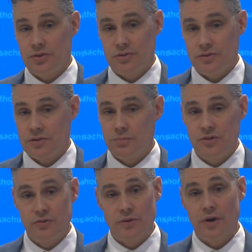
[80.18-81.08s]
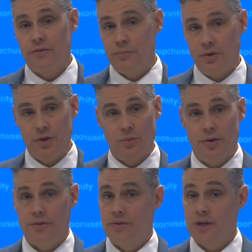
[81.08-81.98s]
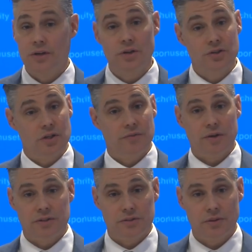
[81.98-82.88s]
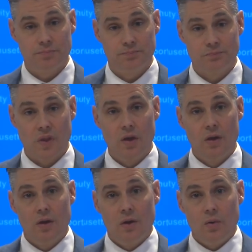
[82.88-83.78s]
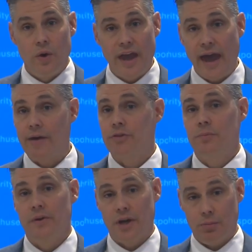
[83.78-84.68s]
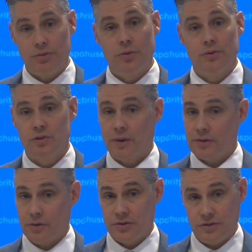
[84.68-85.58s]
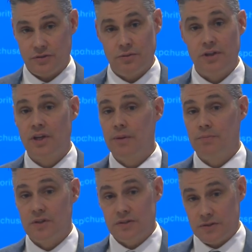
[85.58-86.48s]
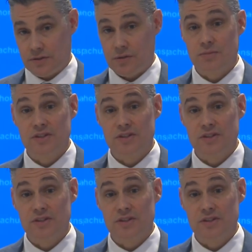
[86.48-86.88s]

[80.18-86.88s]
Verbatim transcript: the system is very familiar with the condition of our system. We have to be able to inspect our system to keep this system